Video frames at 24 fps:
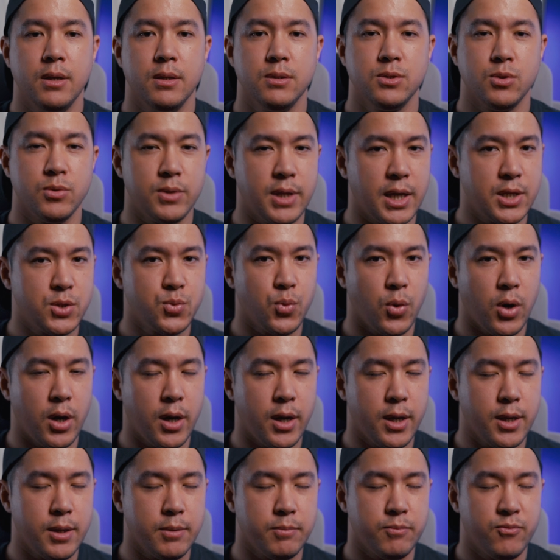So that's
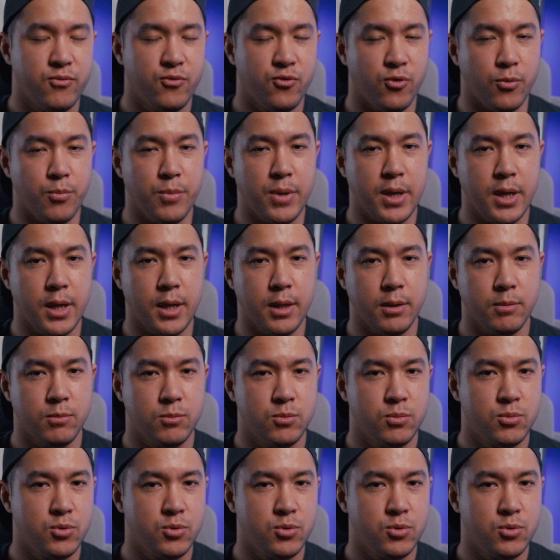why, for me,